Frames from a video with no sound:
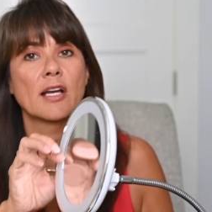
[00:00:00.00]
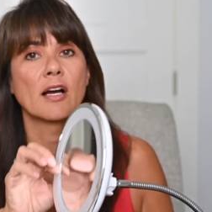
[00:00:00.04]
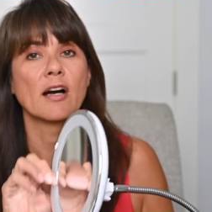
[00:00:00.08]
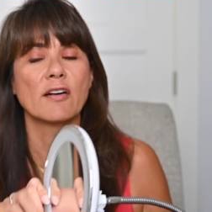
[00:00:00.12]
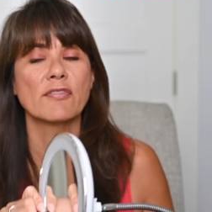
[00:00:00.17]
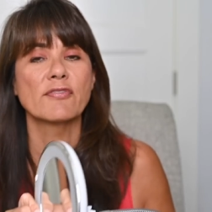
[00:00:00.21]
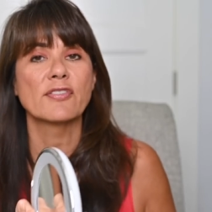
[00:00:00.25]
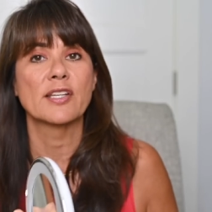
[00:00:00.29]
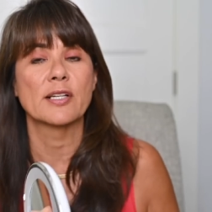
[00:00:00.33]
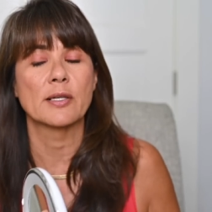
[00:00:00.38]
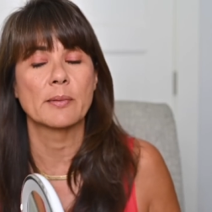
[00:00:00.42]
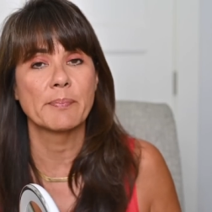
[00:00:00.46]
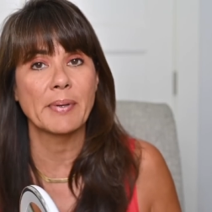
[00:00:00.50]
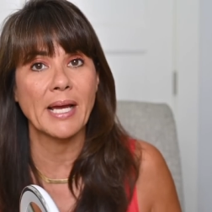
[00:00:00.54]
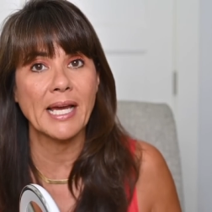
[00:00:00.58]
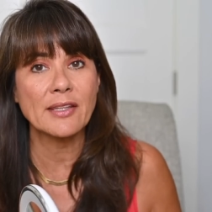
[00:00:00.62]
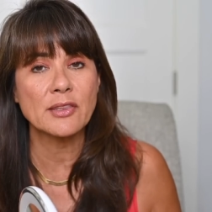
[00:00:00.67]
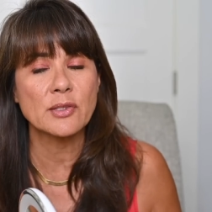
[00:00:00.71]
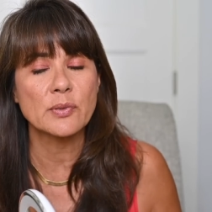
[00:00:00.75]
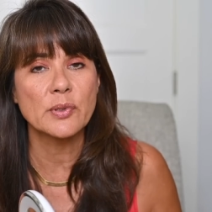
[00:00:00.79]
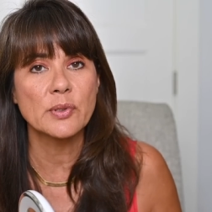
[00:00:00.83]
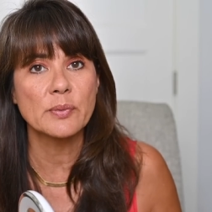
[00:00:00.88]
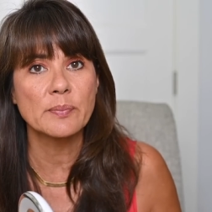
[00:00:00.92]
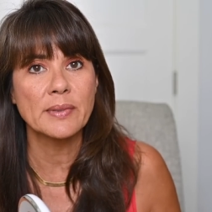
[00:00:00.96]
off their
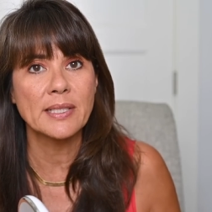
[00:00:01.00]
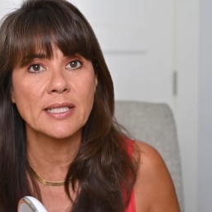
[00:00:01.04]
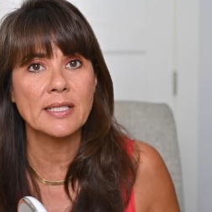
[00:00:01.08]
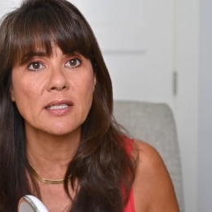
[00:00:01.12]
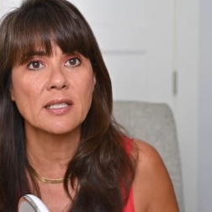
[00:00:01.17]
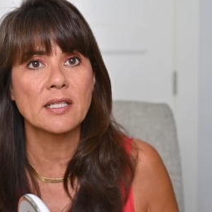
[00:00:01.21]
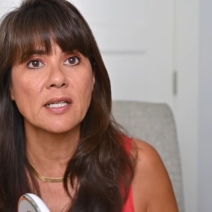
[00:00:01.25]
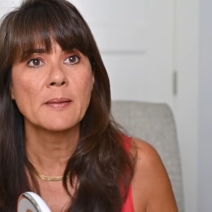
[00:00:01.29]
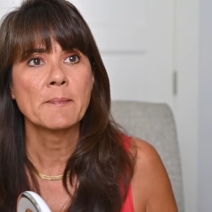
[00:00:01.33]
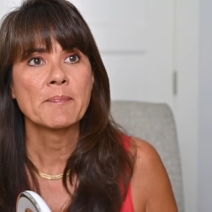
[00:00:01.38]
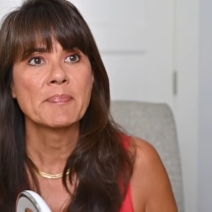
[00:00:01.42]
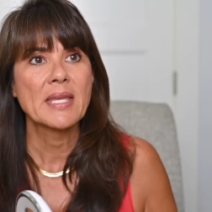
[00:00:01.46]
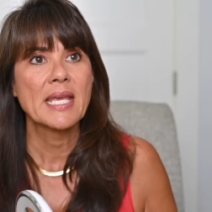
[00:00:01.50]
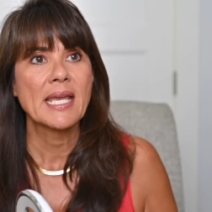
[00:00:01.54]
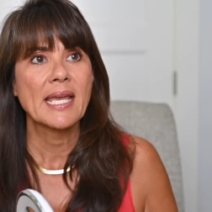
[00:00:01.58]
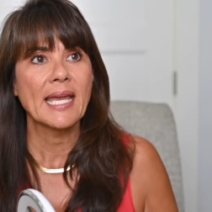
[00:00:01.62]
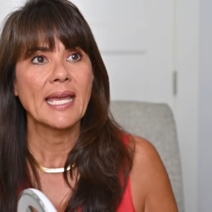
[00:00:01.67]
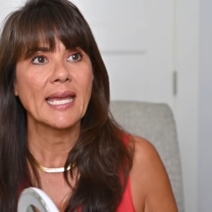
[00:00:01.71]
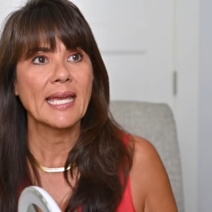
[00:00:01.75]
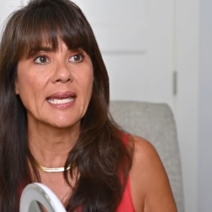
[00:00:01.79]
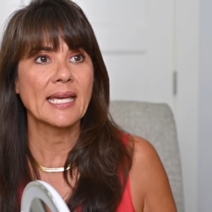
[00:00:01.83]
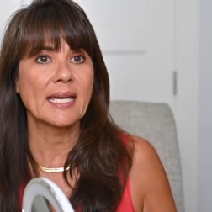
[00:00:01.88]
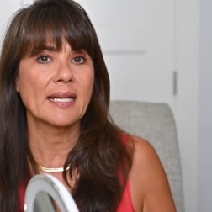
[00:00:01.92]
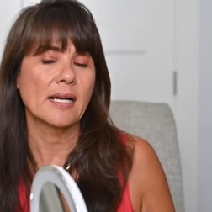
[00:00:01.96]
bathroom mirror,
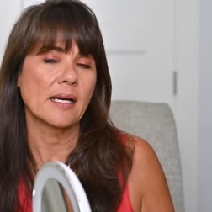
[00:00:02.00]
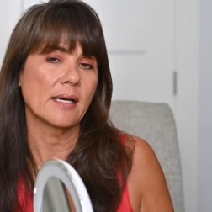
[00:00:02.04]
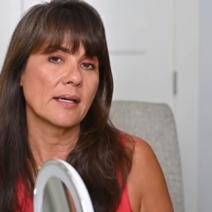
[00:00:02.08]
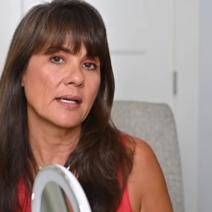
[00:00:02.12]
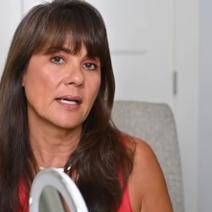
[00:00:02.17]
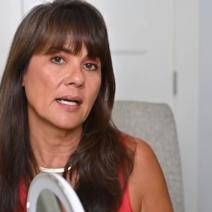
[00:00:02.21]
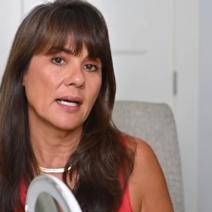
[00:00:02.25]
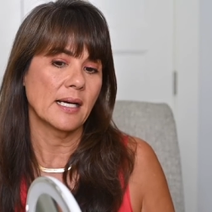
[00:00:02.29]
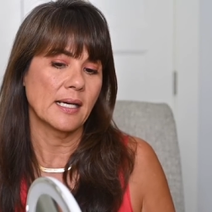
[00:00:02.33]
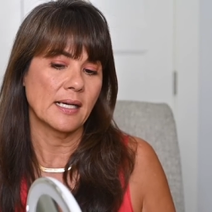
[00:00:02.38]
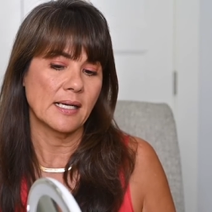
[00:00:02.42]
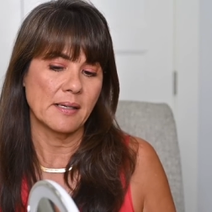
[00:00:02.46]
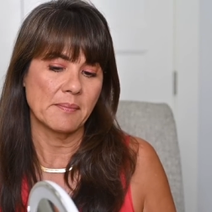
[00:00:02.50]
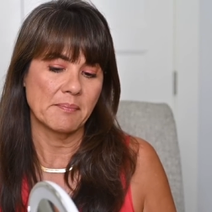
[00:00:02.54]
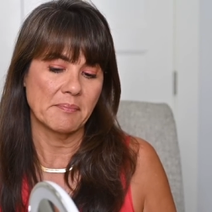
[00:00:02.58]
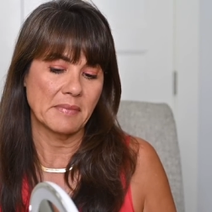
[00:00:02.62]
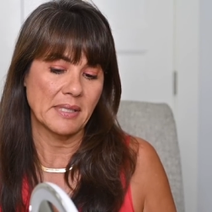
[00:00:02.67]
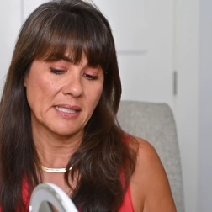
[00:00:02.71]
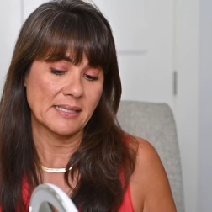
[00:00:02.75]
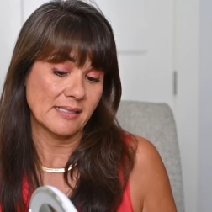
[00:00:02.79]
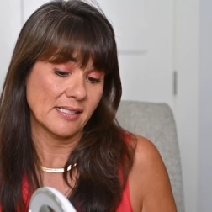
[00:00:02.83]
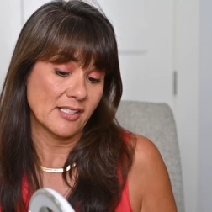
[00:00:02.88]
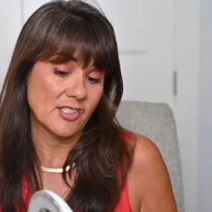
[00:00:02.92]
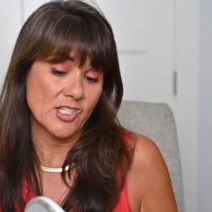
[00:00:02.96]
and um,
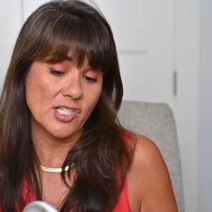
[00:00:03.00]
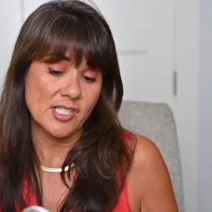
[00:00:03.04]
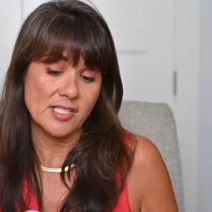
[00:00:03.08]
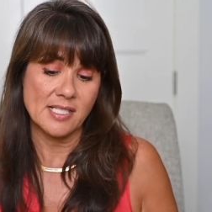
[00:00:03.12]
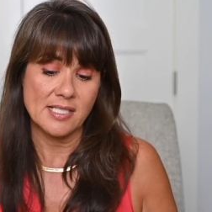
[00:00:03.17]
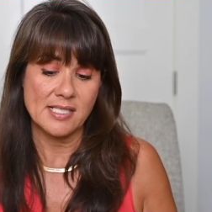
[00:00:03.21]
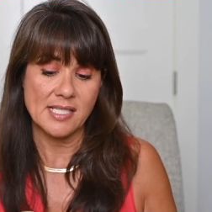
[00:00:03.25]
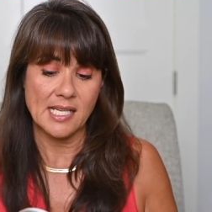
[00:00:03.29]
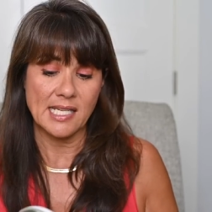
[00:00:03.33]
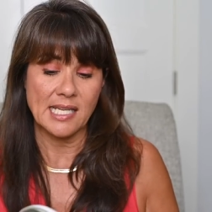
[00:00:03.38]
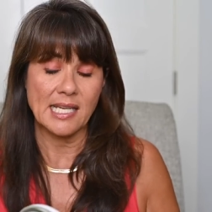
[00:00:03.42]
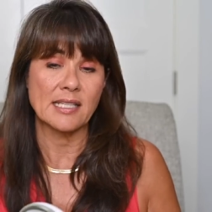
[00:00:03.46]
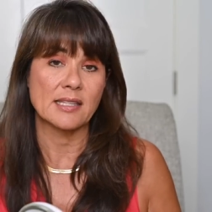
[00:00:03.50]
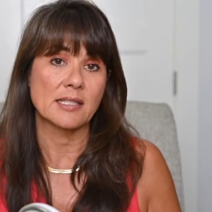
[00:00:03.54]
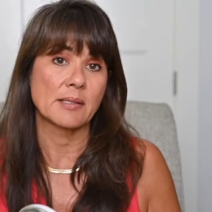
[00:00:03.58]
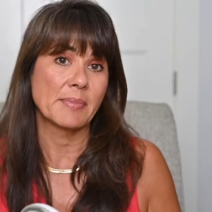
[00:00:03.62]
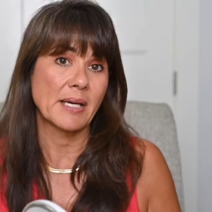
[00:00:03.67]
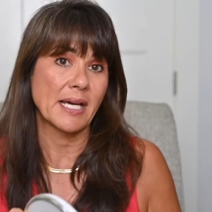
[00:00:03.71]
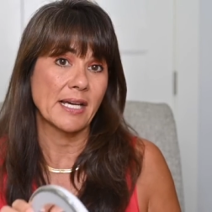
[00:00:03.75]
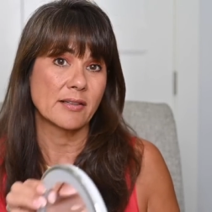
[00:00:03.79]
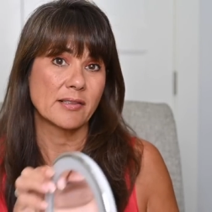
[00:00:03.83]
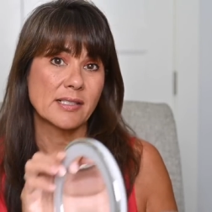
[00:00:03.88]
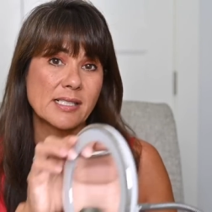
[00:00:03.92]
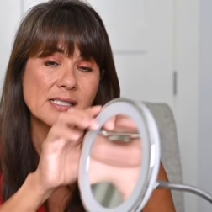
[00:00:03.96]
I suggested taking out the
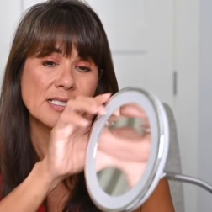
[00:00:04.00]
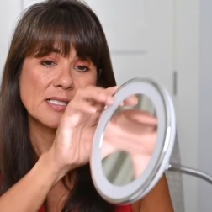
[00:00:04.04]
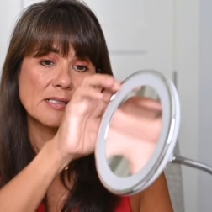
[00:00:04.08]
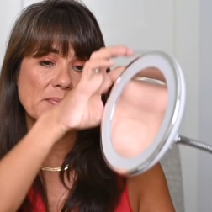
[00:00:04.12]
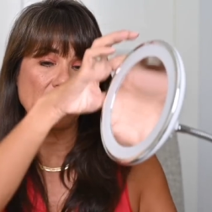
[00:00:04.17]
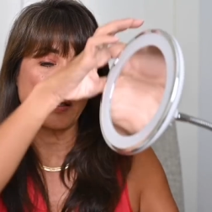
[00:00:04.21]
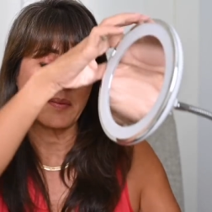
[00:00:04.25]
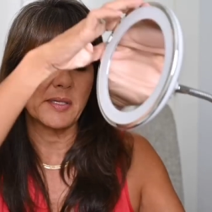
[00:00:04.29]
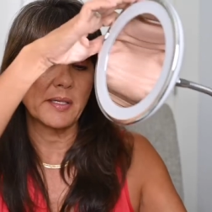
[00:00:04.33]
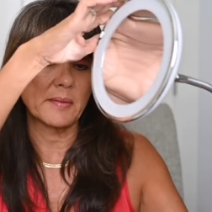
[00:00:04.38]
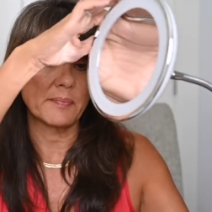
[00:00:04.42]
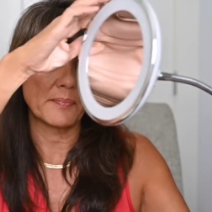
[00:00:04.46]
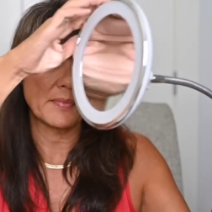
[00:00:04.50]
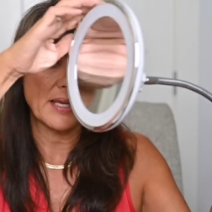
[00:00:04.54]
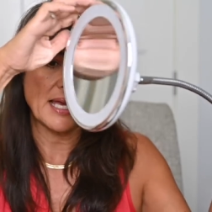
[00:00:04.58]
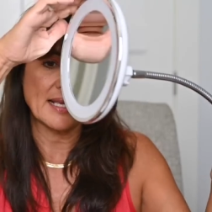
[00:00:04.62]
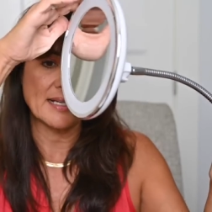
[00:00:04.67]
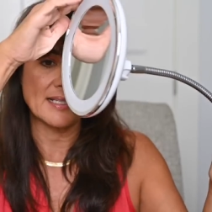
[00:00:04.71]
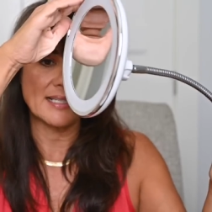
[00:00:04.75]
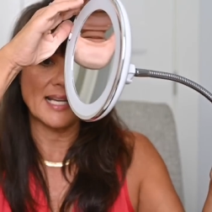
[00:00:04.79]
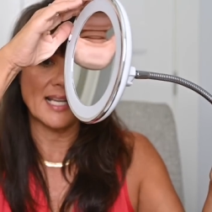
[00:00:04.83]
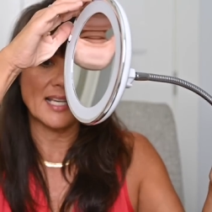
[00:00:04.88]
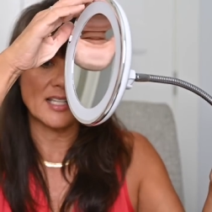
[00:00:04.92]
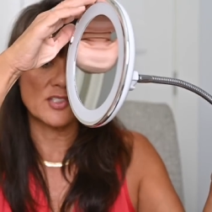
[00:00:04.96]
batteries because maybe it
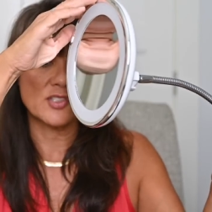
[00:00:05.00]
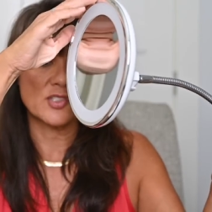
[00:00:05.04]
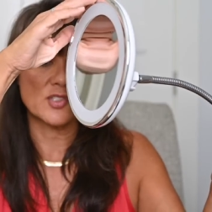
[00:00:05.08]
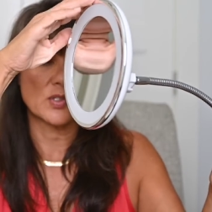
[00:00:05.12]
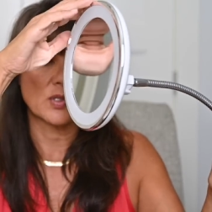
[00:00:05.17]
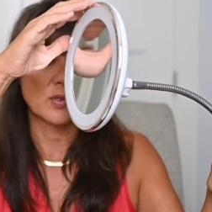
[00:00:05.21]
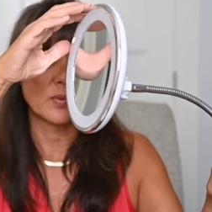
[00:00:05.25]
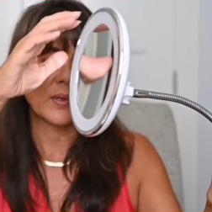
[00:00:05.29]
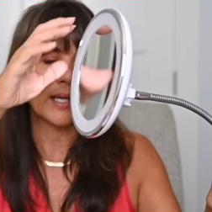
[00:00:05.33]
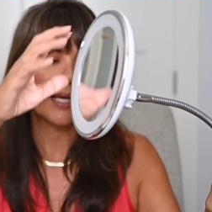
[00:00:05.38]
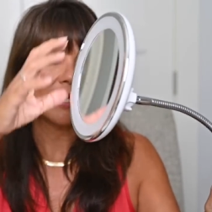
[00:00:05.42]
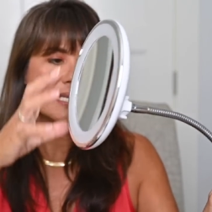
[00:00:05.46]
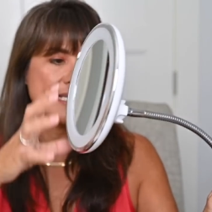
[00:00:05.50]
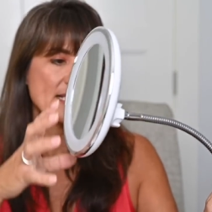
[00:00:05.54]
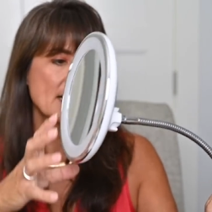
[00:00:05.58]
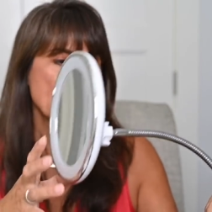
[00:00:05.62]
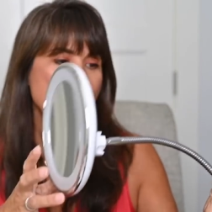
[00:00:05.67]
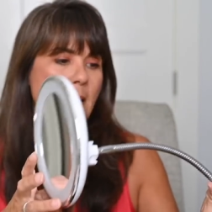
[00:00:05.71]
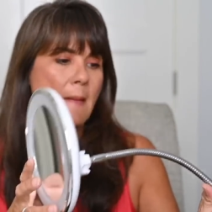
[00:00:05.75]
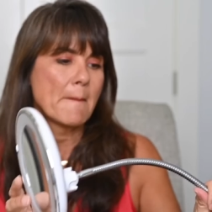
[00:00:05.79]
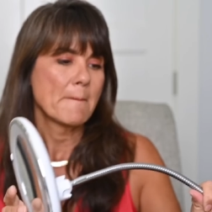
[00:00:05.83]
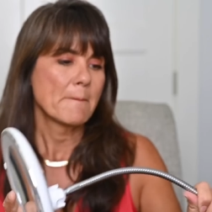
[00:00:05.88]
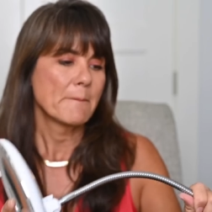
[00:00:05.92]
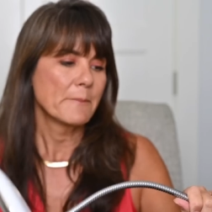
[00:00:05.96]
added extra weight.
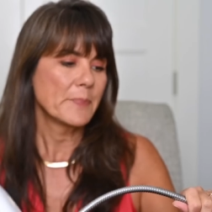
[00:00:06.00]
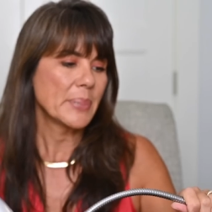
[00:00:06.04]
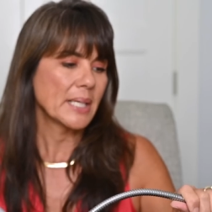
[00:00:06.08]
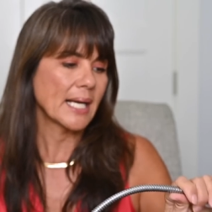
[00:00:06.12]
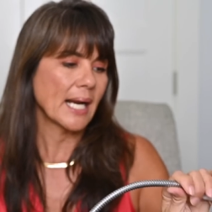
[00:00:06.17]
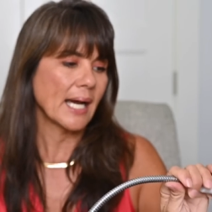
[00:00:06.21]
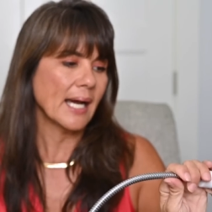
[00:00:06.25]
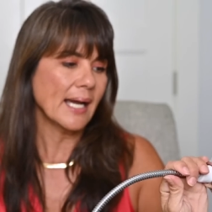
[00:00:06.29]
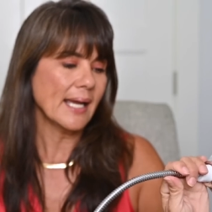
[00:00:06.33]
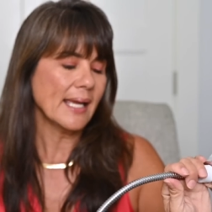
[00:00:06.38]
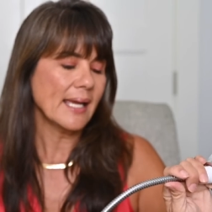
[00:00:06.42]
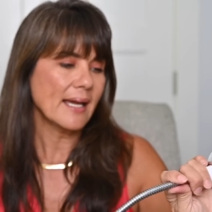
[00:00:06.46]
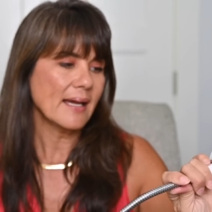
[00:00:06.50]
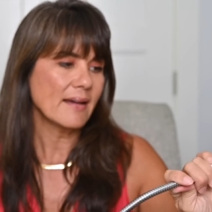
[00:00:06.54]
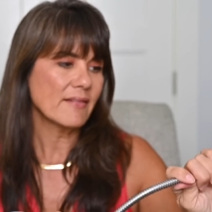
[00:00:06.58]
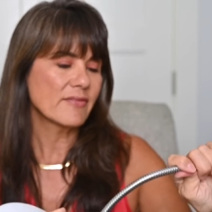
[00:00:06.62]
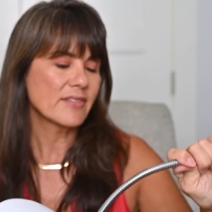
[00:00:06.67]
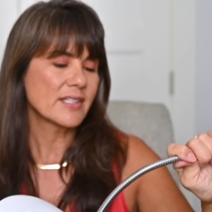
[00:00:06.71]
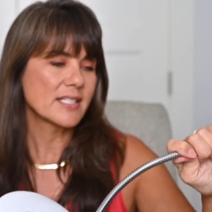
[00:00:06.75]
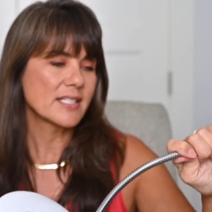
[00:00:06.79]
But I have